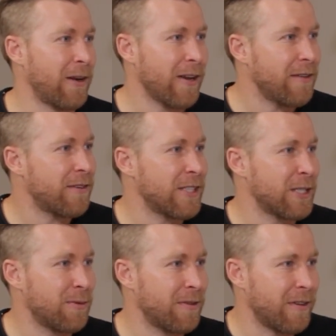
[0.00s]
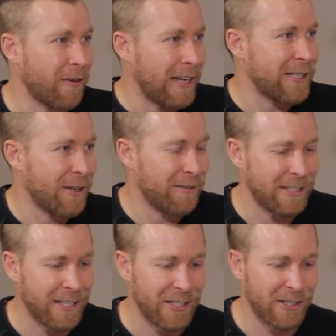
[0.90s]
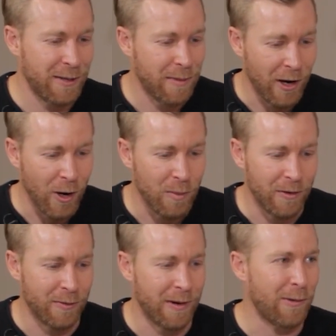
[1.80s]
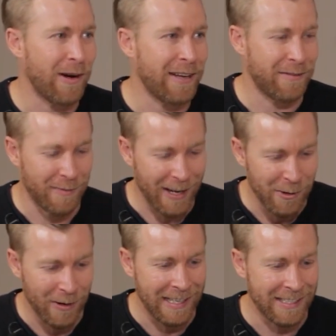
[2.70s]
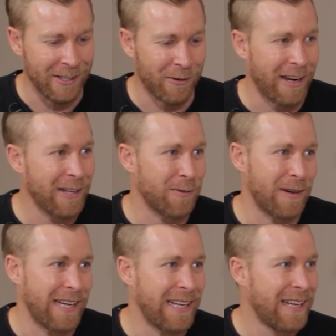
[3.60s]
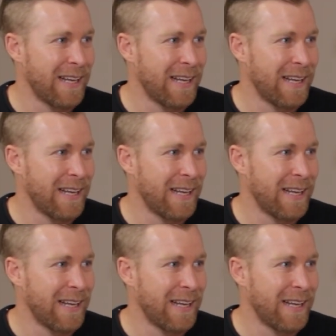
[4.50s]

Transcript: Not even just with the race conversation in my home with my wife. My way is the right way.